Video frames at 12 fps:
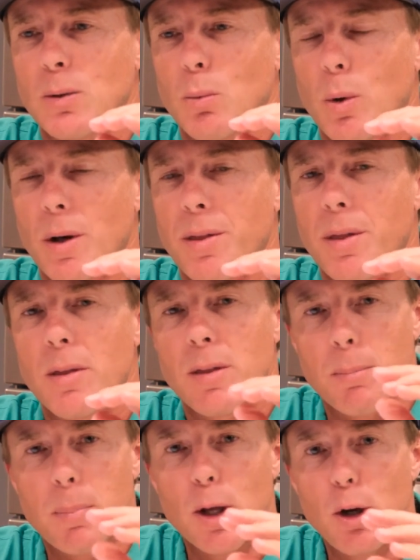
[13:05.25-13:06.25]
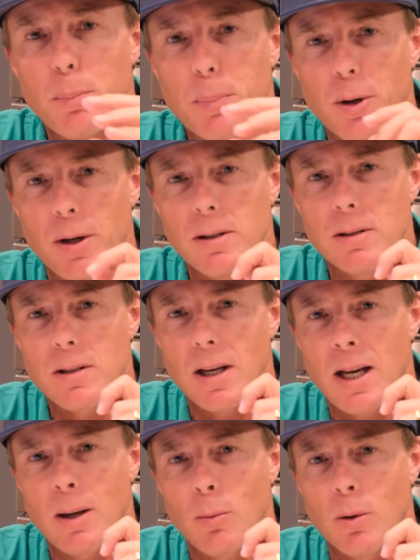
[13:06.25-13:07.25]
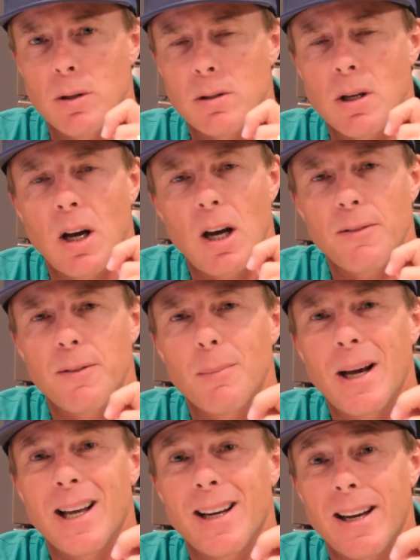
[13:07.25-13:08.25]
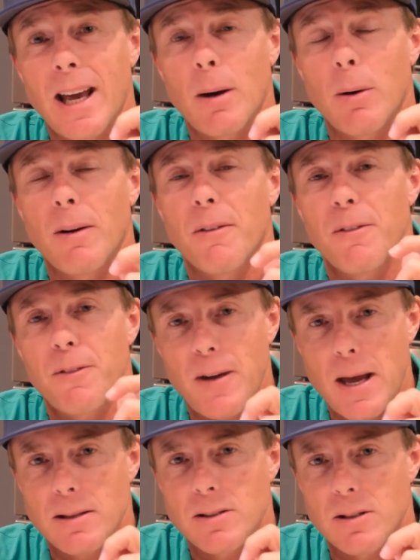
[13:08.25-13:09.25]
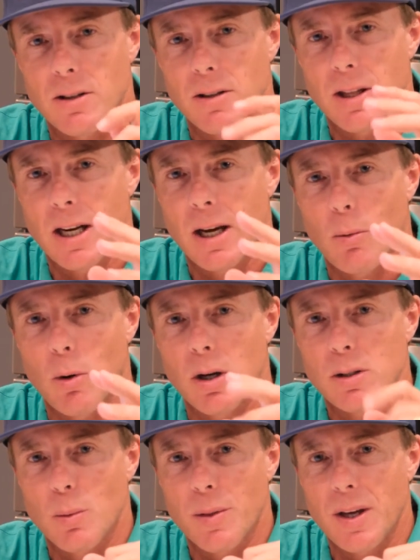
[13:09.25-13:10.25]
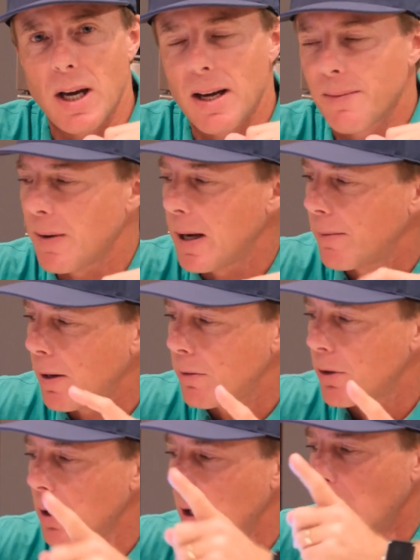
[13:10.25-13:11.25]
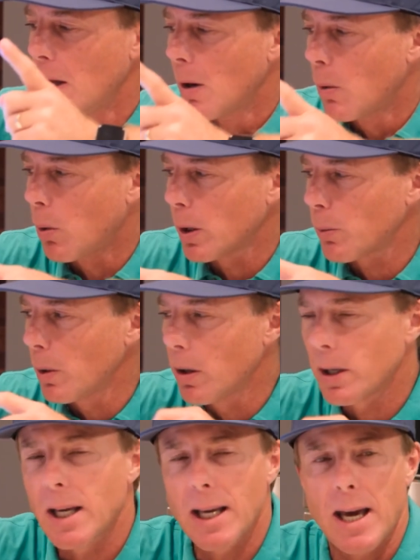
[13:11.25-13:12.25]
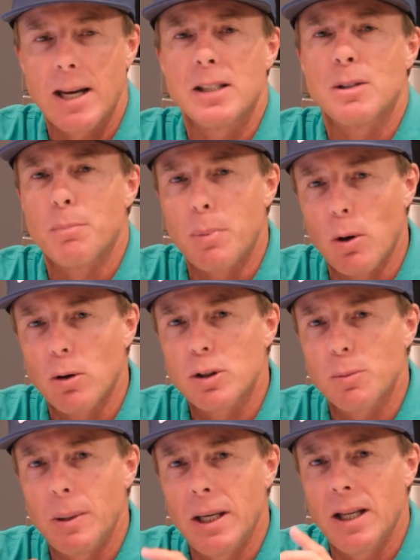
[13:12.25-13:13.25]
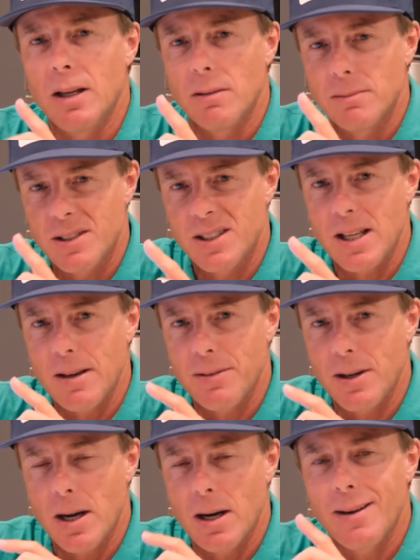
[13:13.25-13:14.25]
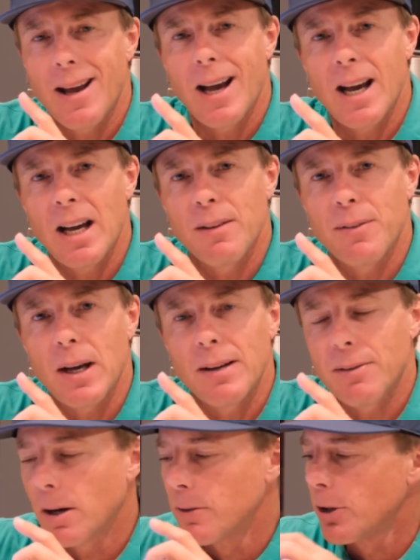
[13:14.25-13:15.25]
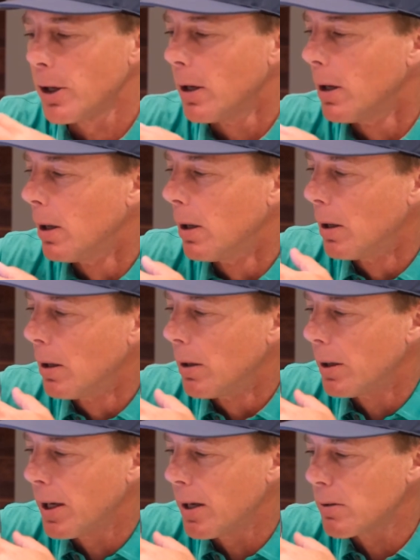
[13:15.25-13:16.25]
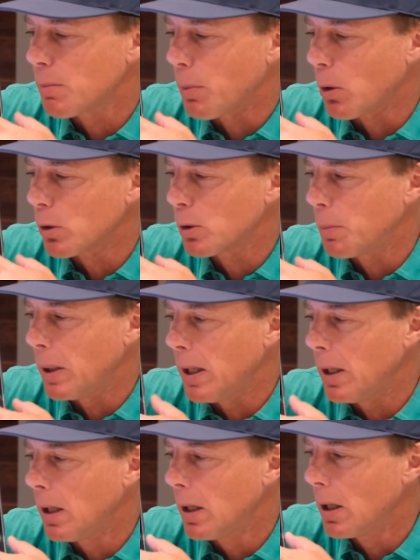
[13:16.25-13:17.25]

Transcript: with the Blueprint, I was half a mile an hour faster than I was with the I-500. What we're looking at is ball speed, 7-iron I-500. Here's ball speed,